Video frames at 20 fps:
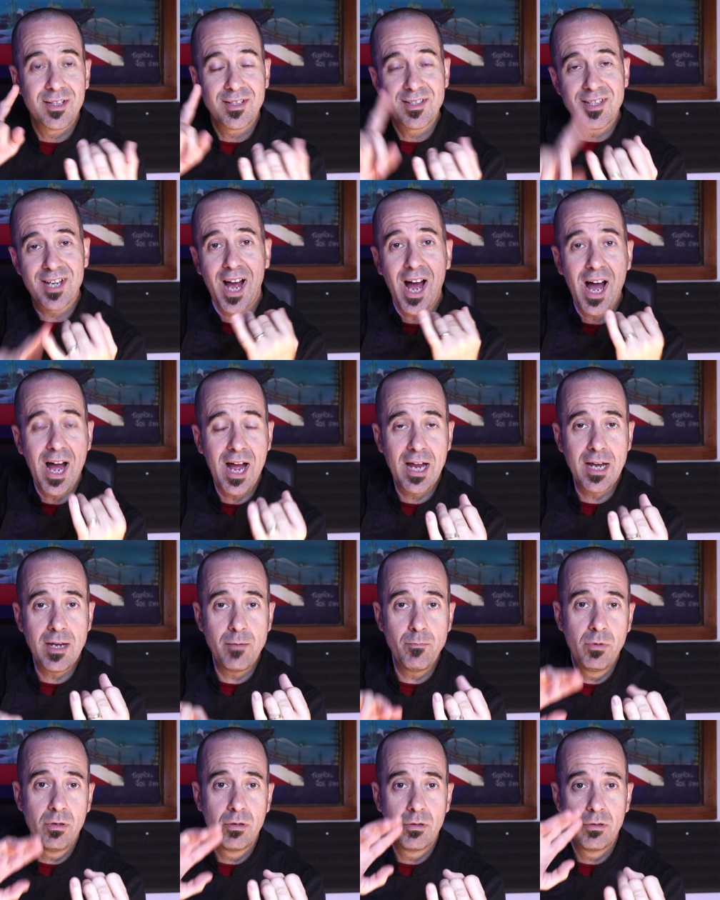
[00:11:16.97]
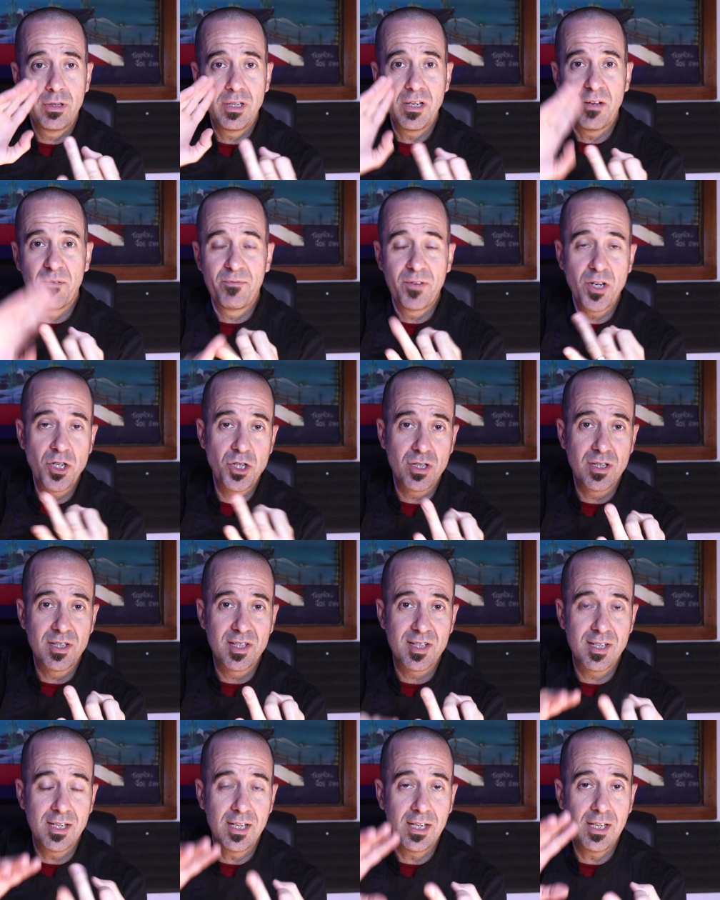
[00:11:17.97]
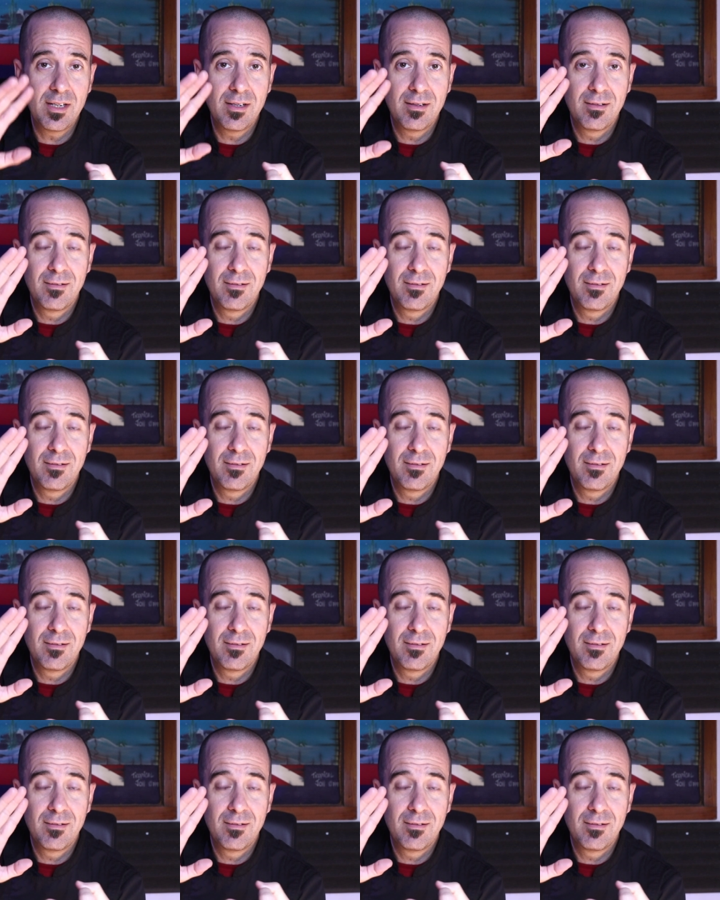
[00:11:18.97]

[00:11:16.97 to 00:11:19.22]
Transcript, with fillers: the time, the efficiency,